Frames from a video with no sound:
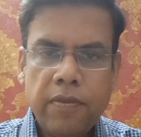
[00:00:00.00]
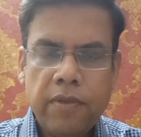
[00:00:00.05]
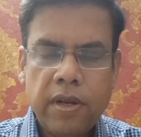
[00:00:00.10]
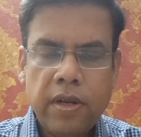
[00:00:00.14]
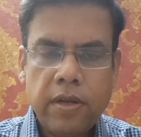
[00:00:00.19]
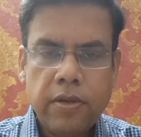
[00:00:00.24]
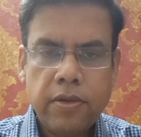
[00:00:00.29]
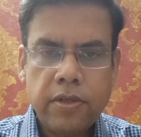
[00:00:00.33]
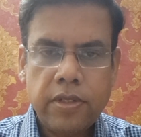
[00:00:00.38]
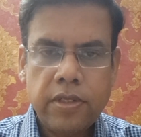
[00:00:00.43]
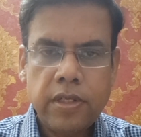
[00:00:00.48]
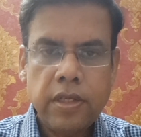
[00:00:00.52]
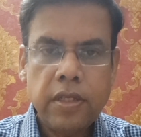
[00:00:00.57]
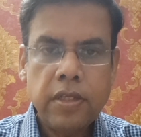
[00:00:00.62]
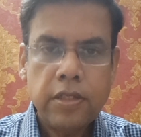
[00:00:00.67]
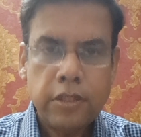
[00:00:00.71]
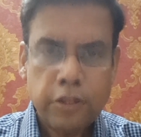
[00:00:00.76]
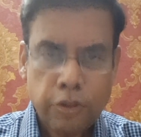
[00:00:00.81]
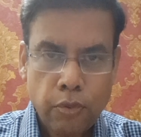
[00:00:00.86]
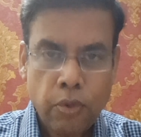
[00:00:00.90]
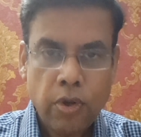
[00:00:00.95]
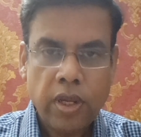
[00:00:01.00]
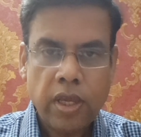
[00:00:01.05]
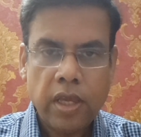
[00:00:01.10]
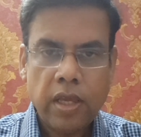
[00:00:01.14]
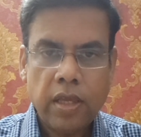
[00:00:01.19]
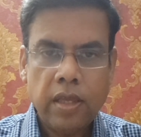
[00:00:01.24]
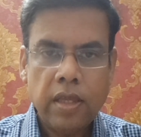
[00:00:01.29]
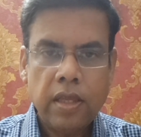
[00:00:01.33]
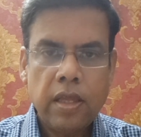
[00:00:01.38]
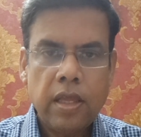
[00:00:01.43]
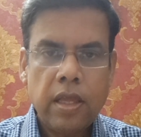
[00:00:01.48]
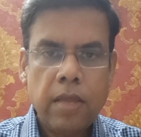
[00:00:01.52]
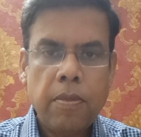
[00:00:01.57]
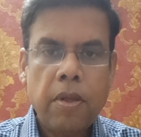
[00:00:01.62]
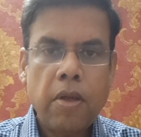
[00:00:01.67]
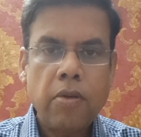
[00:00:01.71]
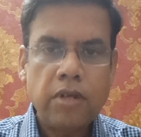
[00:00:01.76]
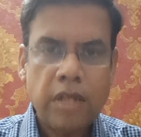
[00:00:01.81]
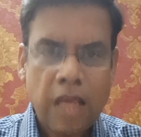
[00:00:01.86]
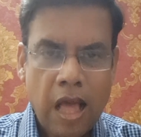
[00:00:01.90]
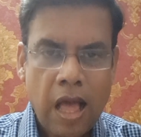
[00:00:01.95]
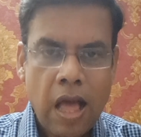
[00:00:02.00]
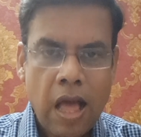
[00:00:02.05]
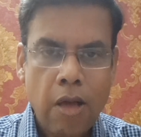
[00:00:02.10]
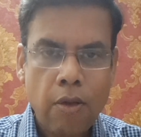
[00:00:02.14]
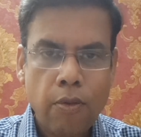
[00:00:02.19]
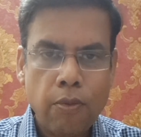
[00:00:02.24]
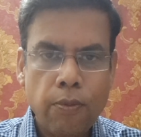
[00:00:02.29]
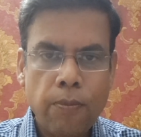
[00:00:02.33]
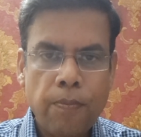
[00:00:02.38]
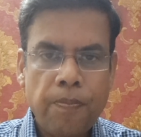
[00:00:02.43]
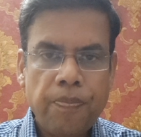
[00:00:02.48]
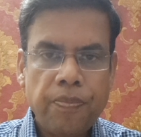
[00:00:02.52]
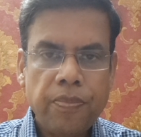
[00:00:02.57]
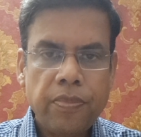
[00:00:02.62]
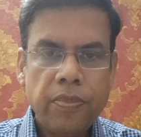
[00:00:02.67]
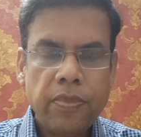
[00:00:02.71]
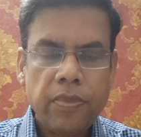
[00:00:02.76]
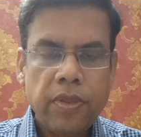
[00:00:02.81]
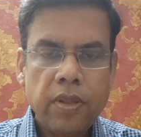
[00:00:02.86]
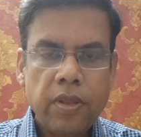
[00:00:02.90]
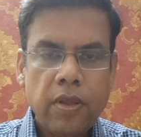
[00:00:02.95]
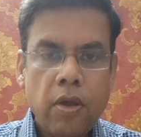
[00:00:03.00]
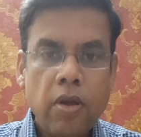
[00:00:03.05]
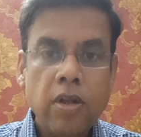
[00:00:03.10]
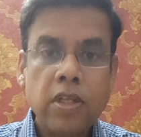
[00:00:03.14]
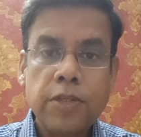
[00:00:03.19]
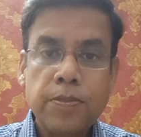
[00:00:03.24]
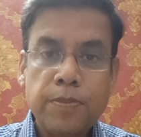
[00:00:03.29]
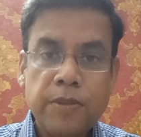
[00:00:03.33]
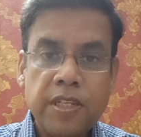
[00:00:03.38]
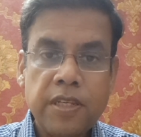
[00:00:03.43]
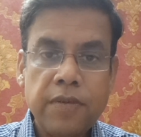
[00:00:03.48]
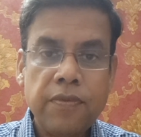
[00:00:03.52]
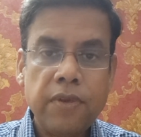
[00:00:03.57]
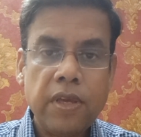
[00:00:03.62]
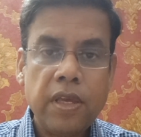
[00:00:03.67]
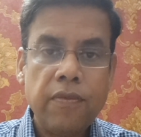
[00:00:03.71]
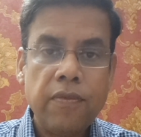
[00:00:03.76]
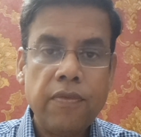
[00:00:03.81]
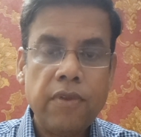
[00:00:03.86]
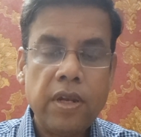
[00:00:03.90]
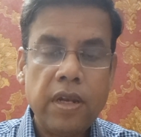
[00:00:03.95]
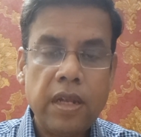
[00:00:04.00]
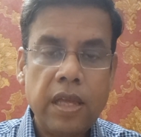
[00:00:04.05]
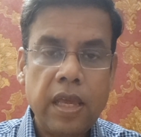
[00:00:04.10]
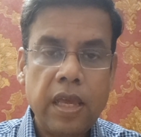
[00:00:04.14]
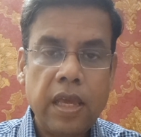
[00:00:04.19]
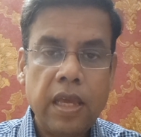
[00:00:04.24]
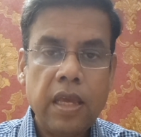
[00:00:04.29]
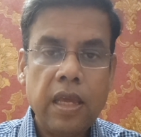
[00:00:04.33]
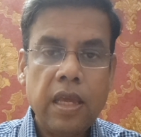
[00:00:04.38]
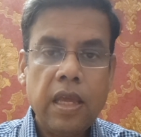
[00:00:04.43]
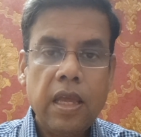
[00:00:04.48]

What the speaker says: very interesting story about how, on a specific given day,